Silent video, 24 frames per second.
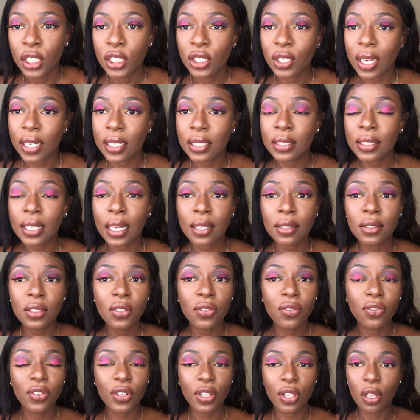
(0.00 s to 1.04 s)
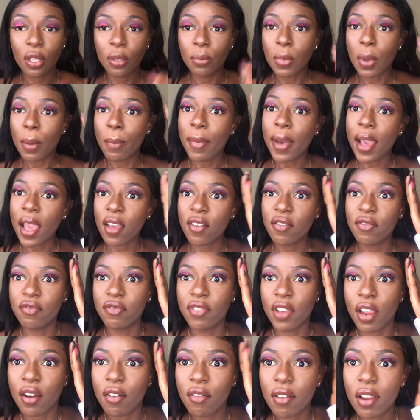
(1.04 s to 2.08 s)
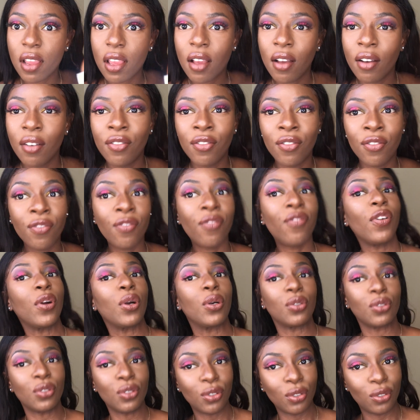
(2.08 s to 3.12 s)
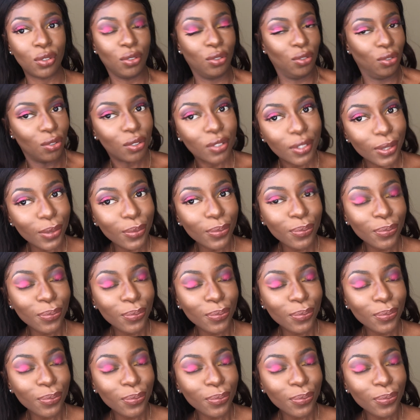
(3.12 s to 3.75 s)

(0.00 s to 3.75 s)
So I decided to film my very first